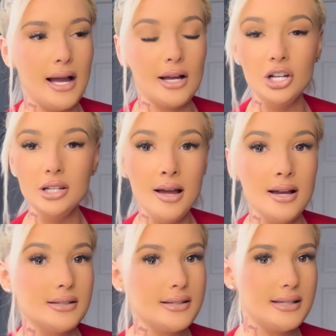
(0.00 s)
I could
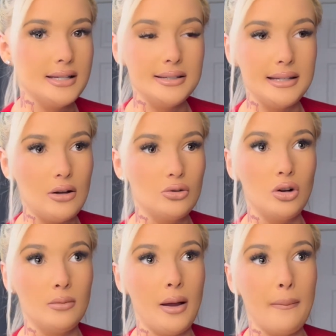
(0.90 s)
not sit down
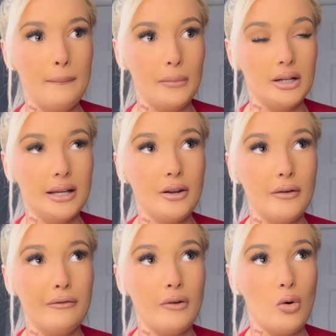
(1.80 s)
on my butt
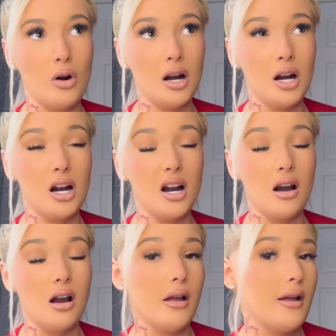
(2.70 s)
for